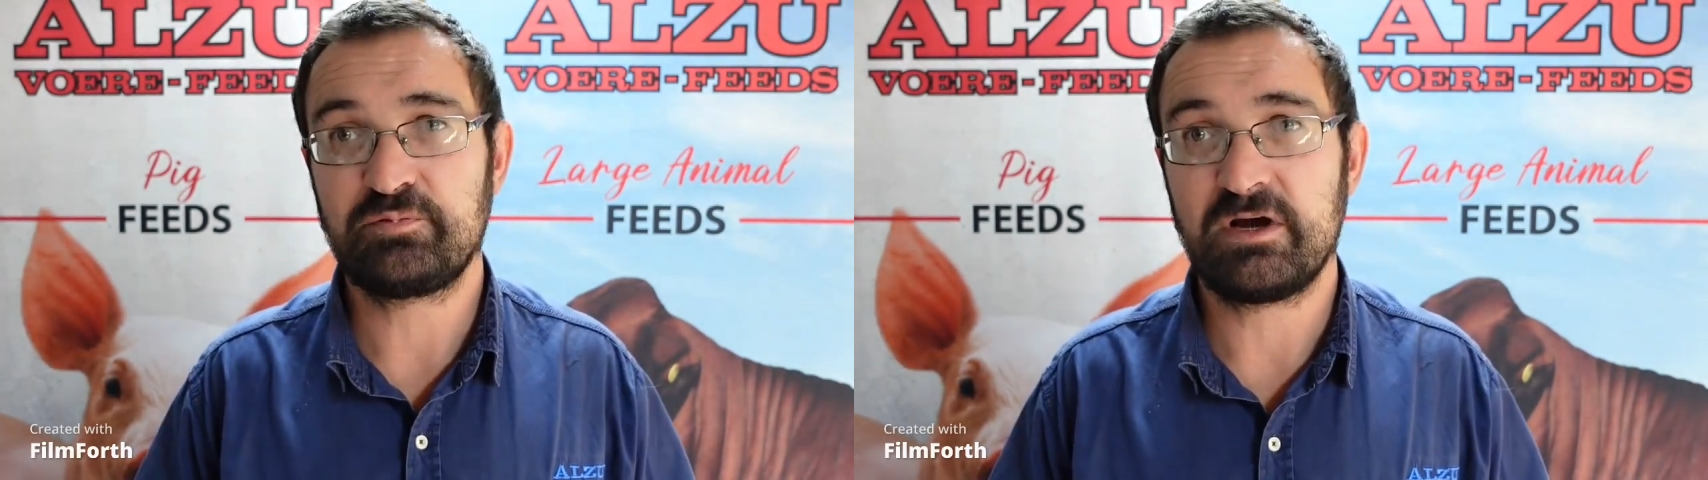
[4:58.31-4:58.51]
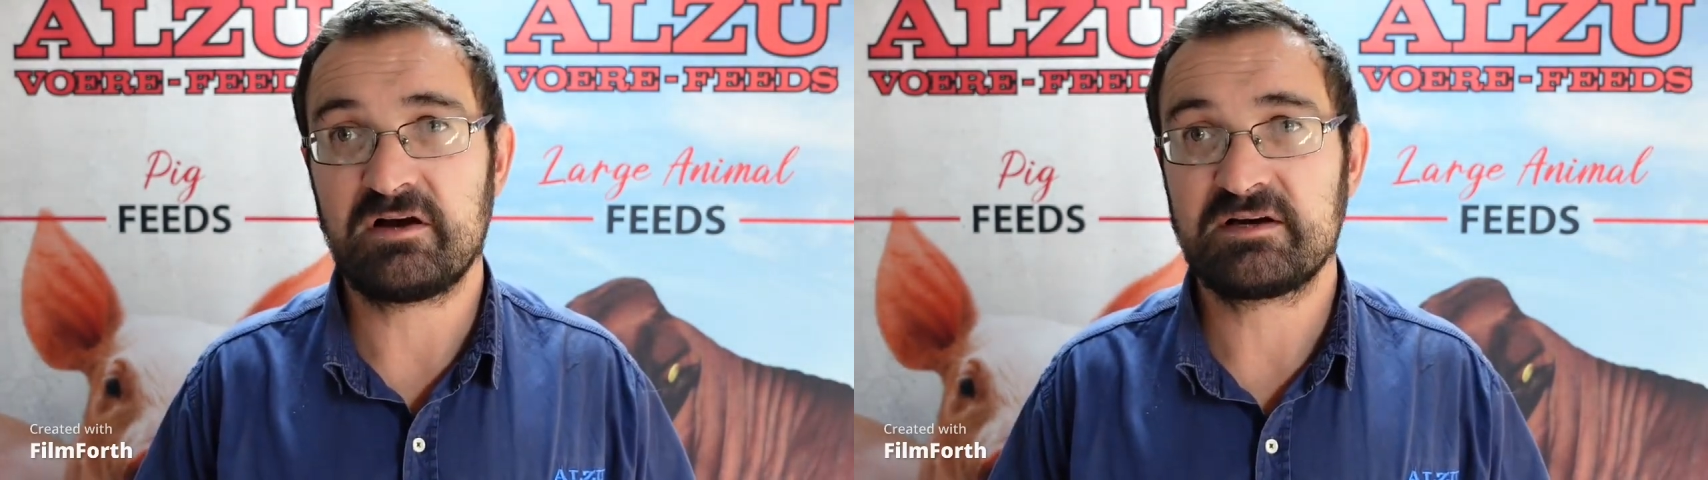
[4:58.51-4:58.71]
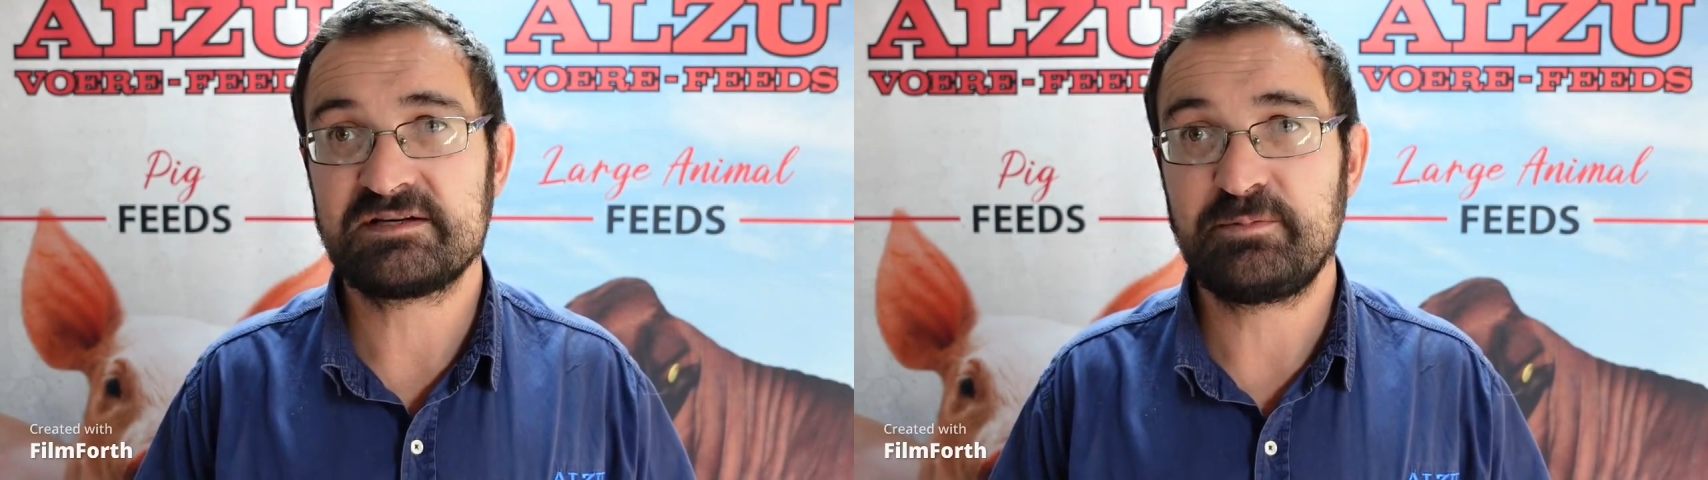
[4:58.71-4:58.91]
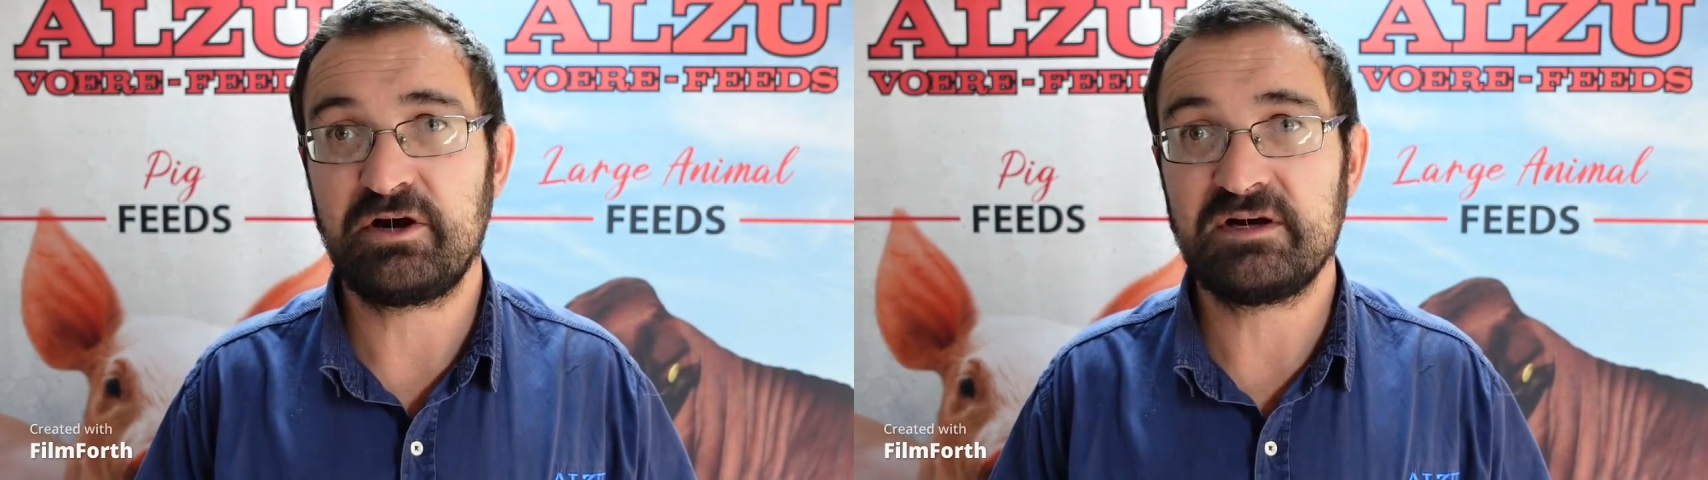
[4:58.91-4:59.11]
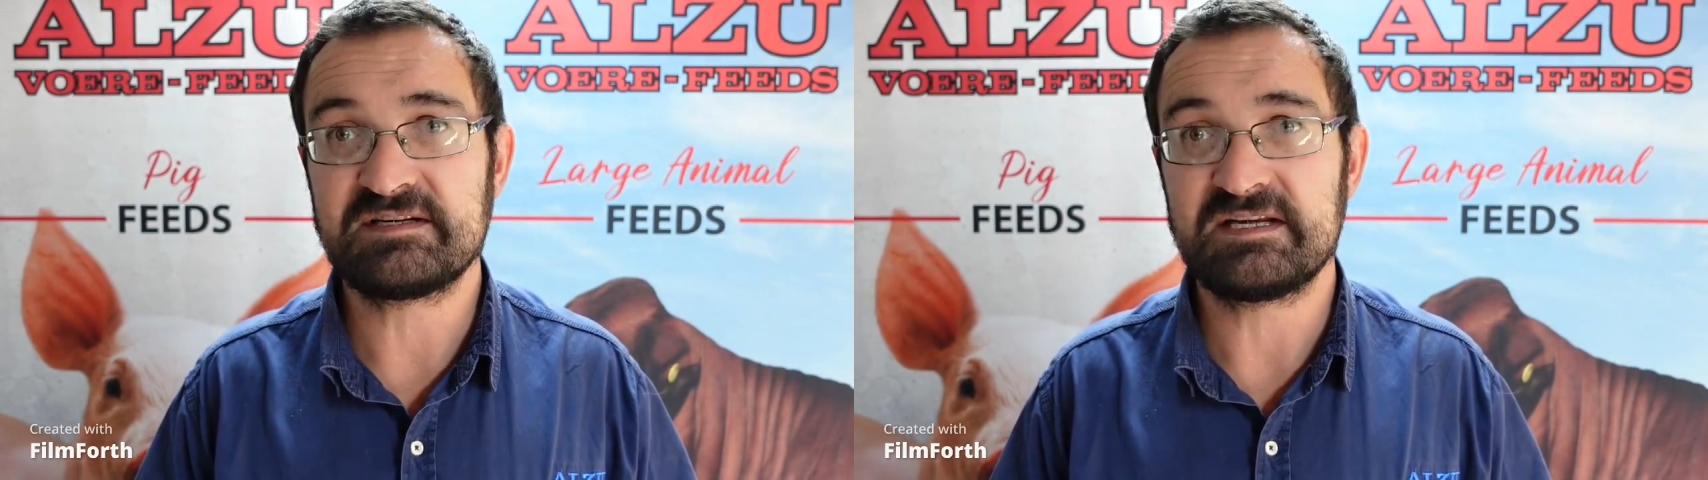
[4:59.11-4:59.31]
we are
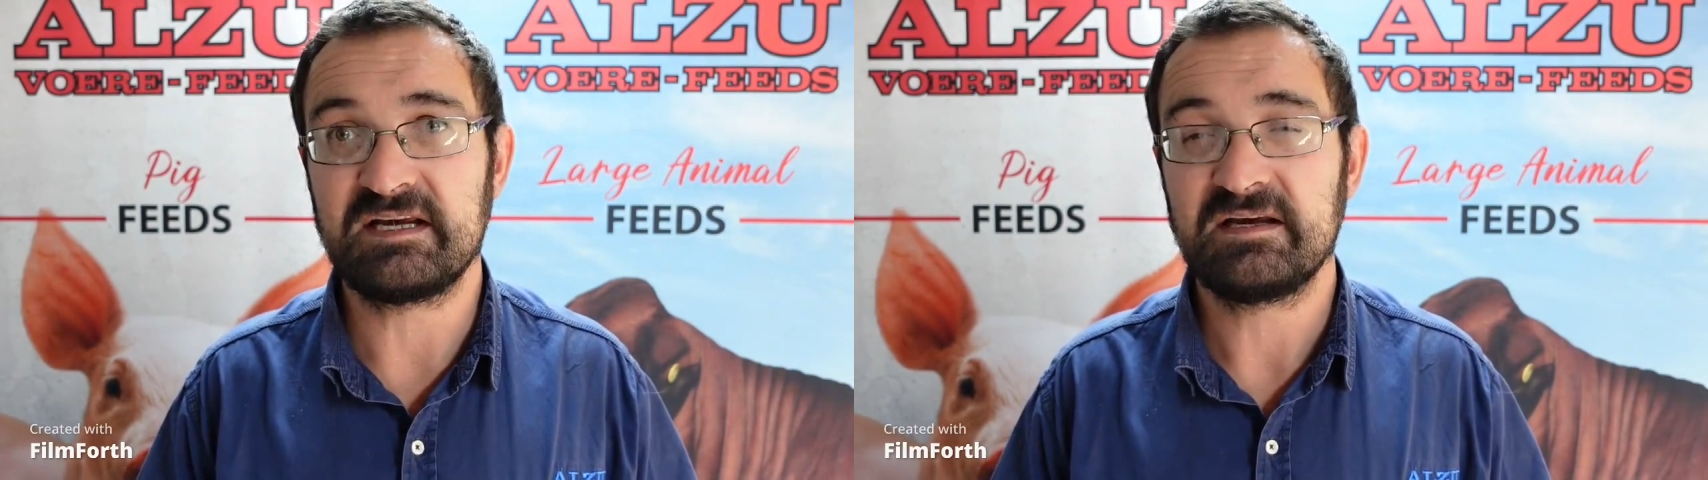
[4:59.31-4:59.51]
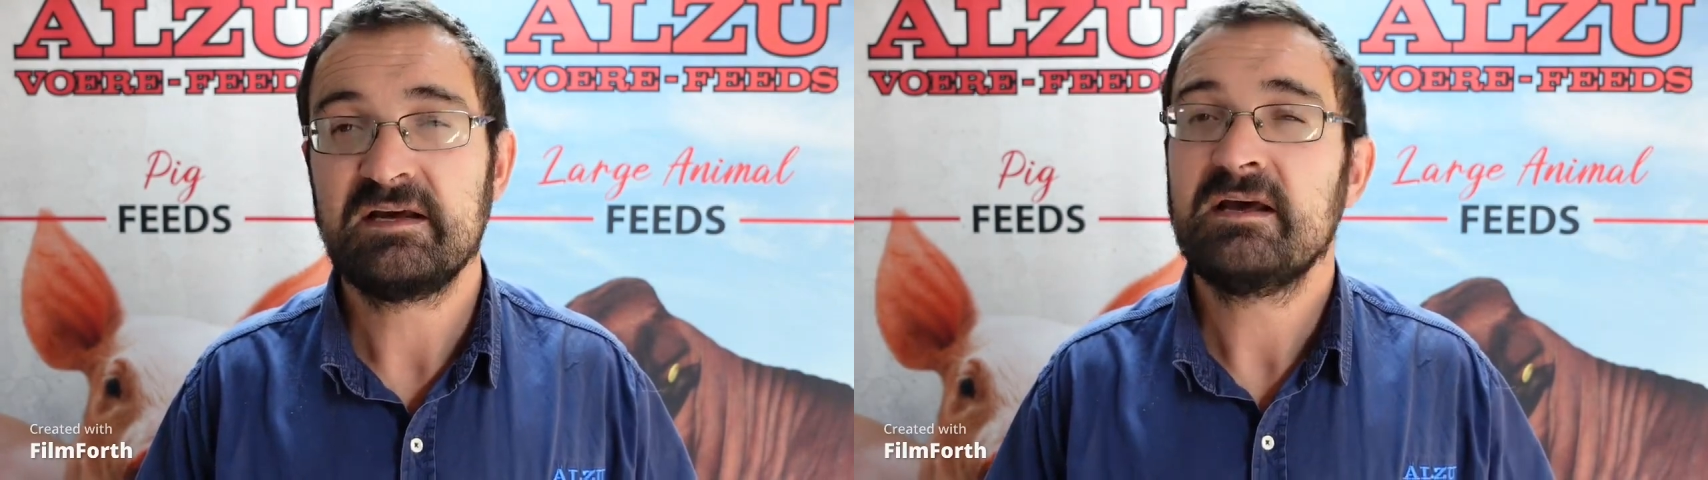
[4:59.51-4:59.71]
experiencing.